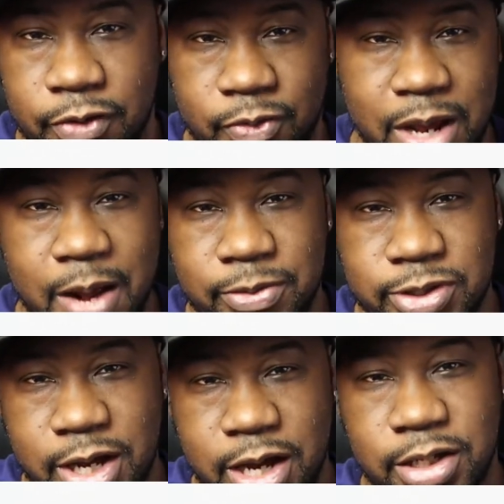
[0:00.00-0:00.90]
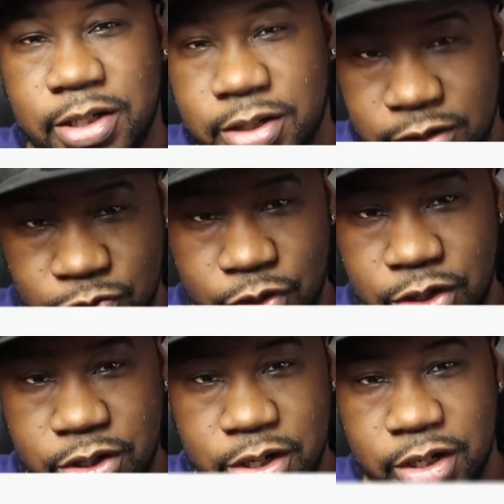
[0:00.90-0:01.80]
Go get it from Amazon.
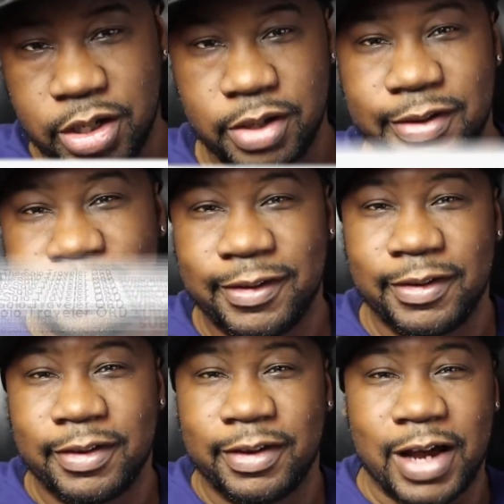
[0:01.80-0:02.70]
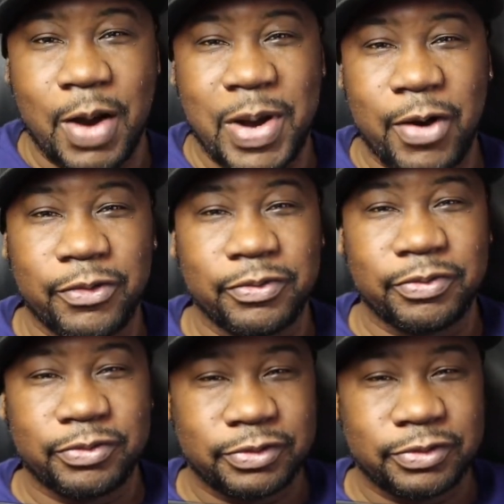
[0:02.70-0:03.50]
It's really good. I'm out.